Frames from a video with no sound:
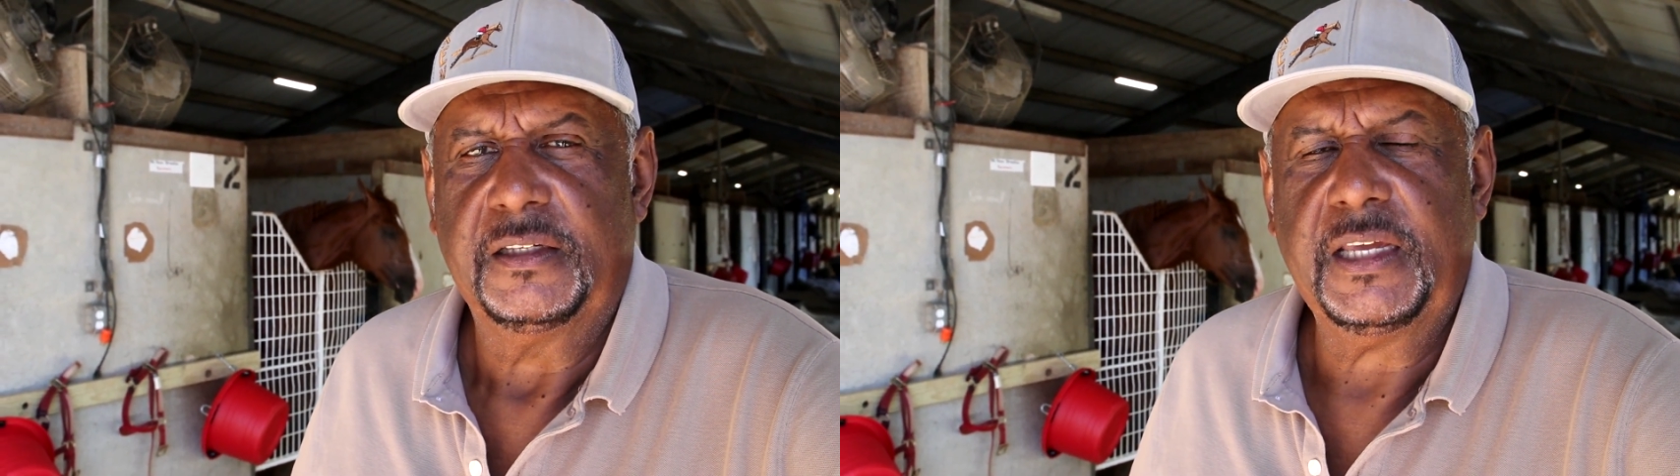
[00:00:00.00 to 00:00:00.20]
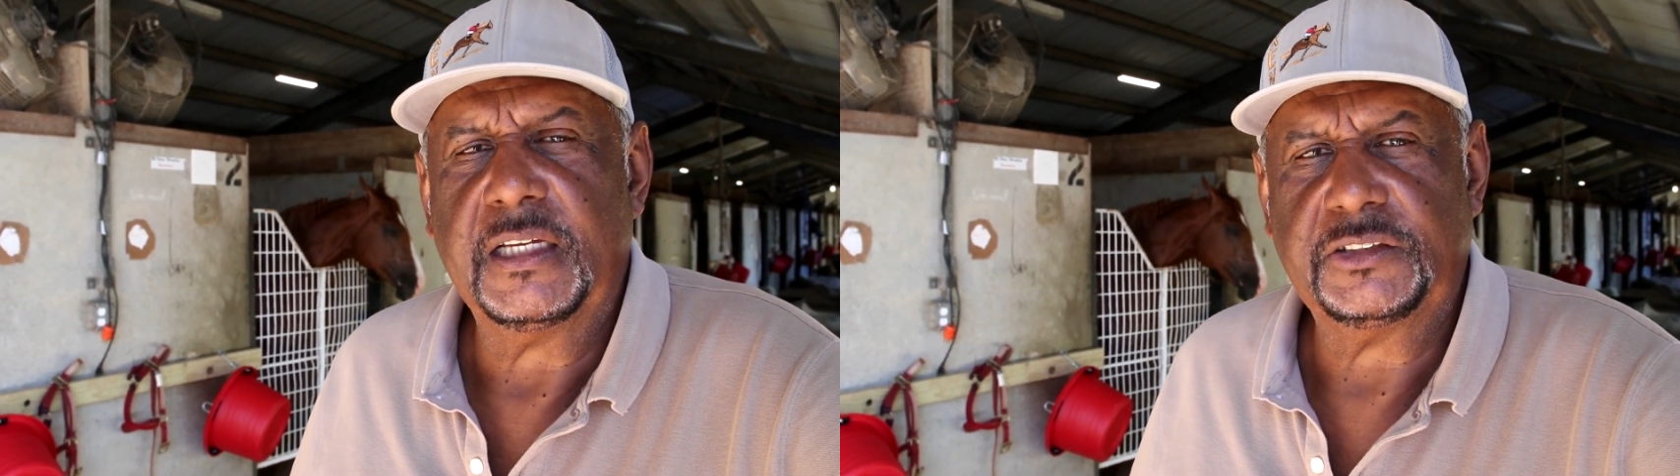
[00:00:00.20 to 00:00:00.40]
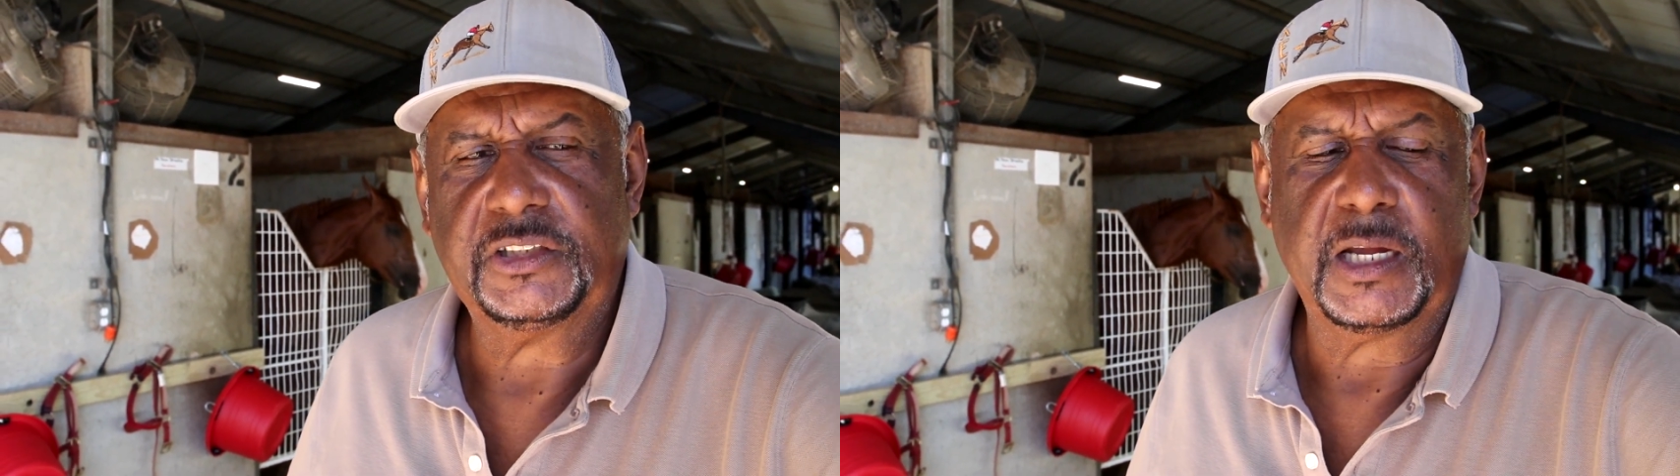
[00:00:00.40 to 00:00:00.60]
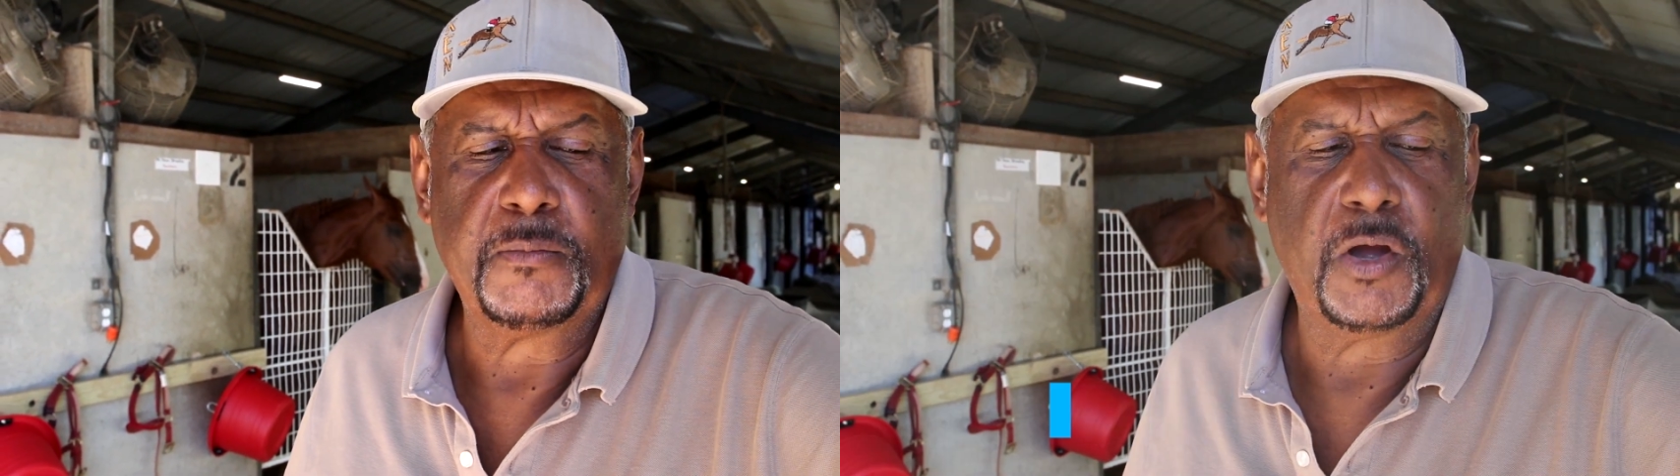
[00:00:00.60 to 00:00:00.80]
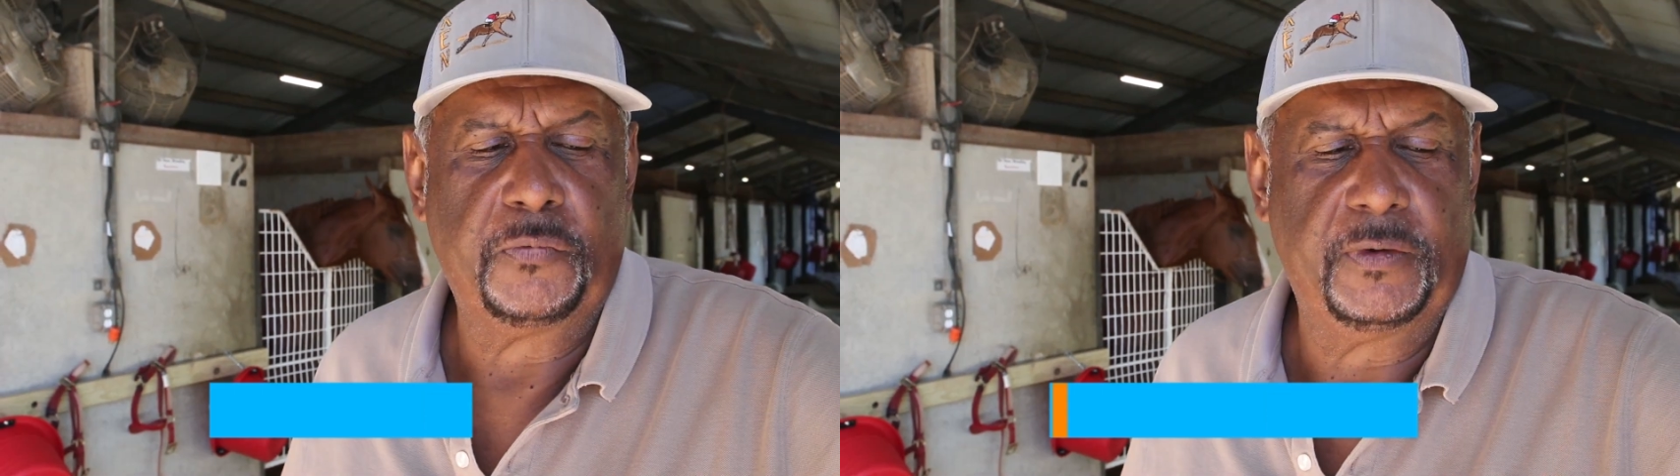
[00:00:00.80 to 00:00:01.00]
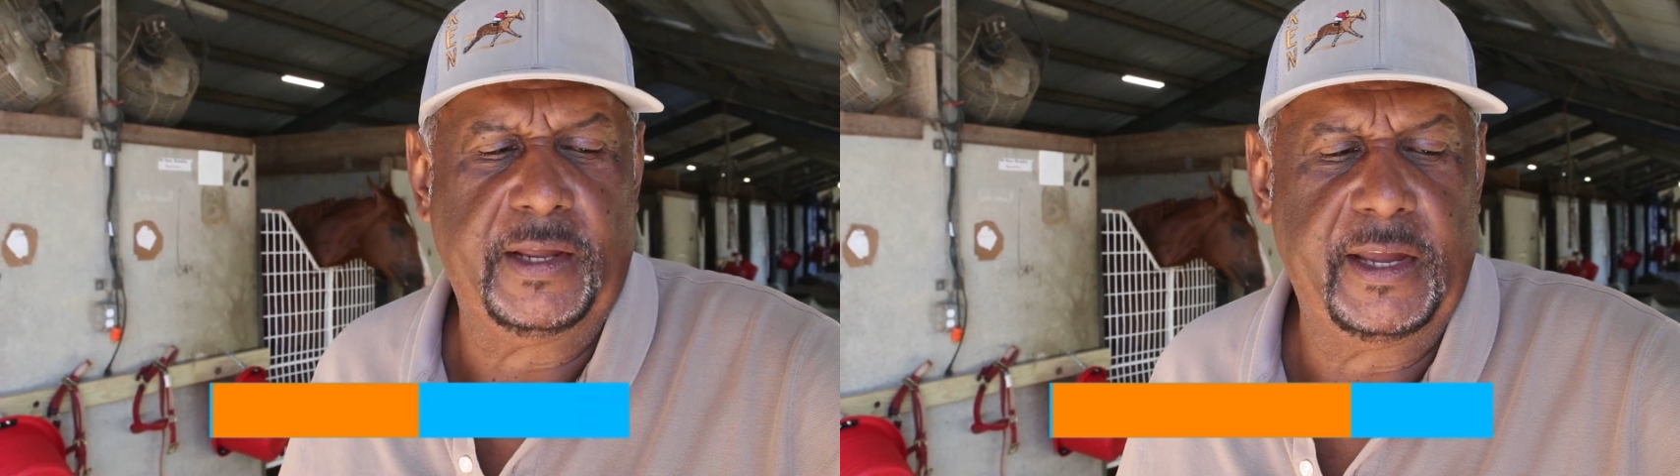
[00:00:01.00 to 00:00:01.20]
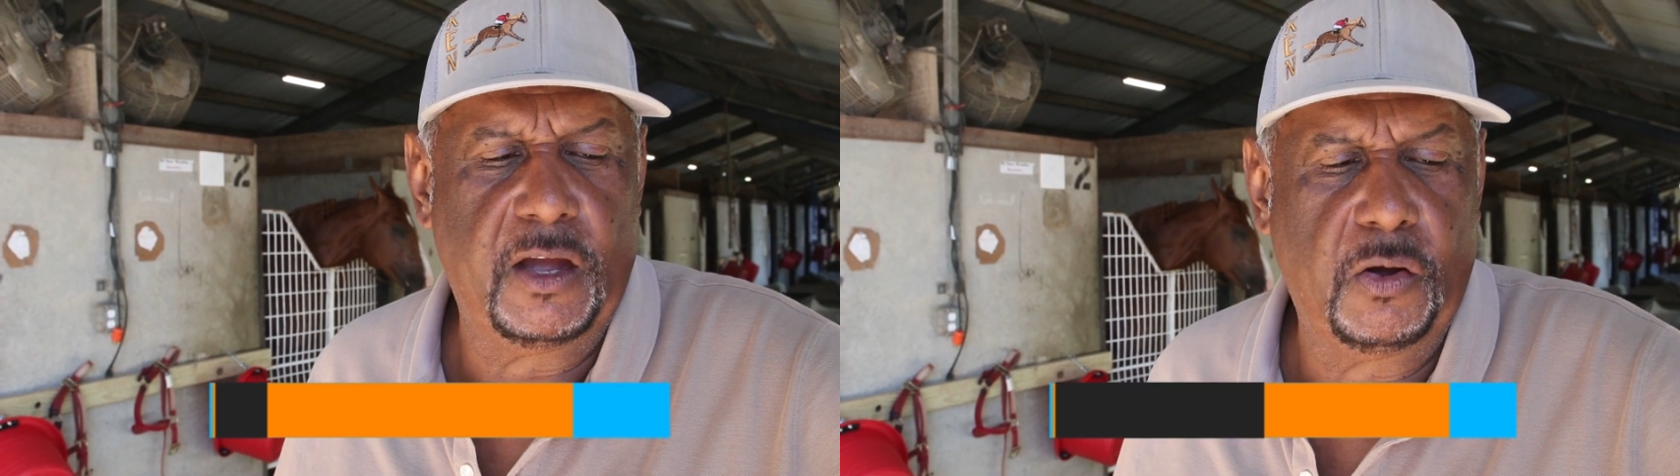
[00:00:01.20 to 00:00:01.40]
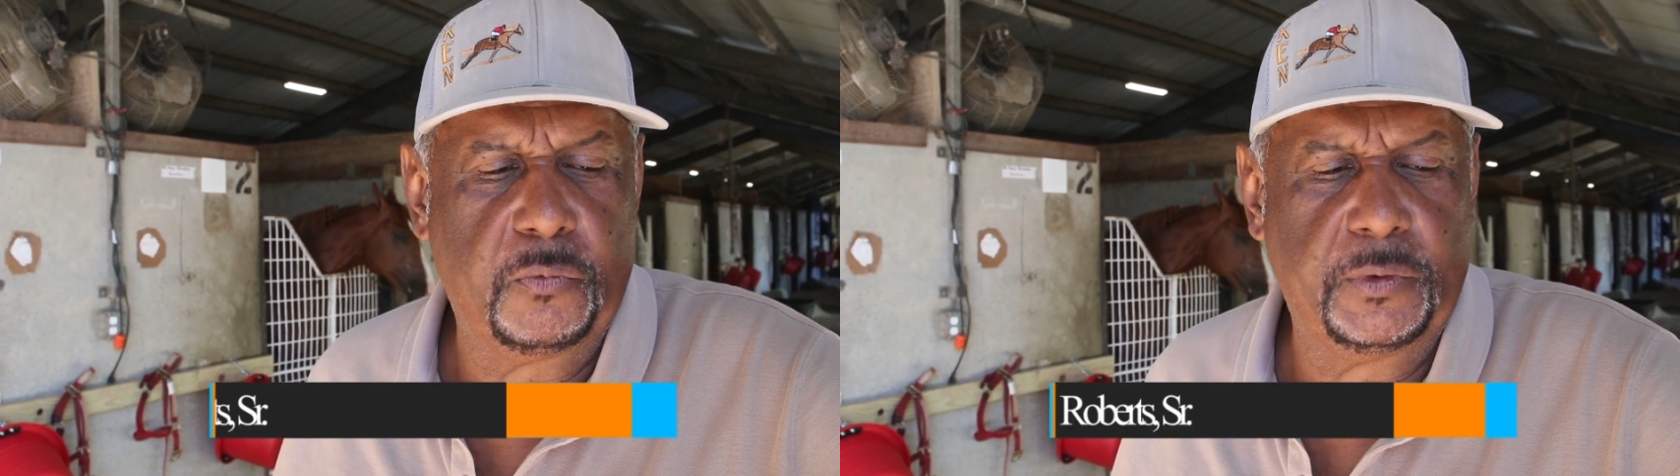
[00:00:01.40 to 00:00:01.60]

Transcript: Yeah, she come off a layoff.